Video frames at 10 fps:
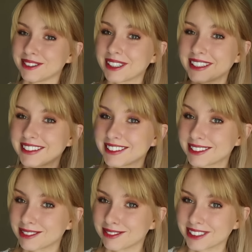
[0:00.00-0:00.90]
far it
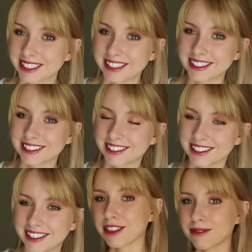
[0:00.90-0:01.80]
is really
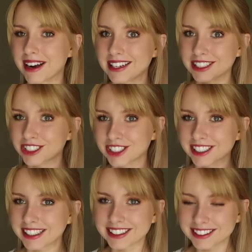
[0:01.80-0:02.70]
good. And the writing is
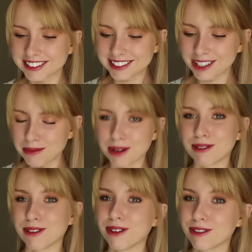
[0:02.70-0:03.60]
just like so
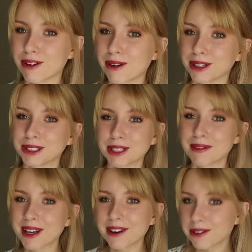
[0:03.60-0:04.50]
beautiful, of course. So I'm
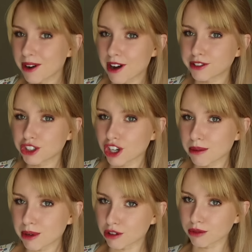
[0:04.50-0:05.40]
gonna go to a coffee
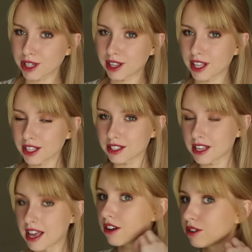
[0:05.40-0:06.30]
shop and read
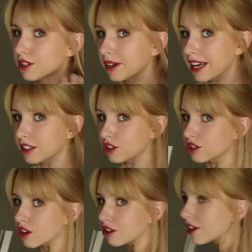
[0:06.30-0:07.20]
this. And also I had to
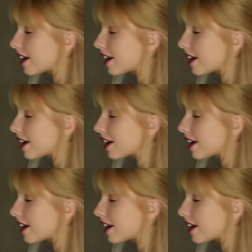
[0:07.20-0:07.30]
show you